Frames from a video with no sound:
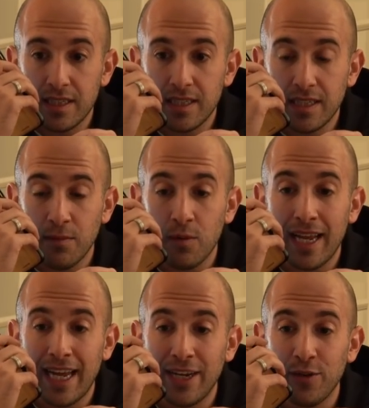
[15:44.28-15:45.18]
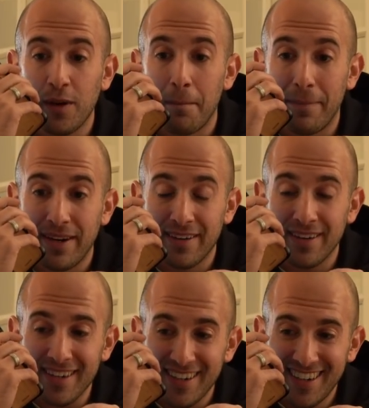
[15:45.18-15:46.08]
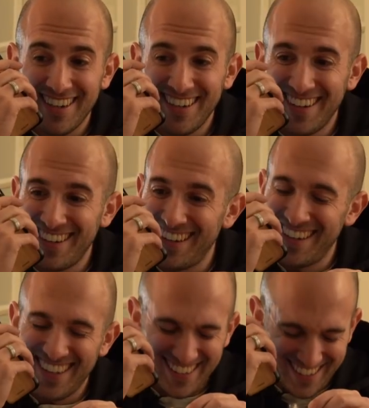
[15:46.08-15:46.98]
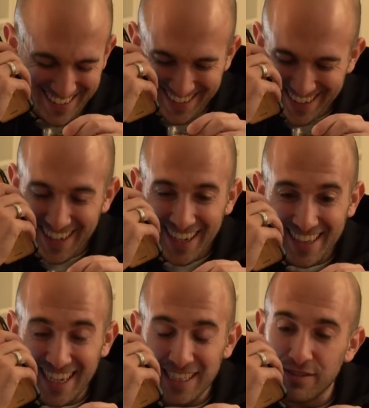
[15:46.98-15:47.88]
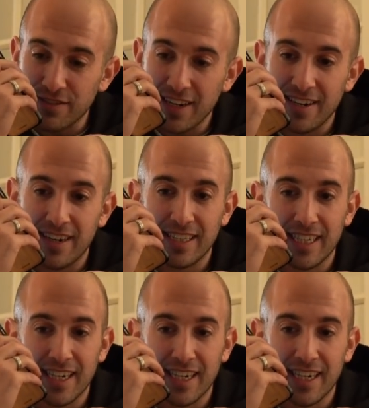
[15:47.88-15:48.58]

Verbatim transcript: then someone handed you a beer? Yeah. That's a friend right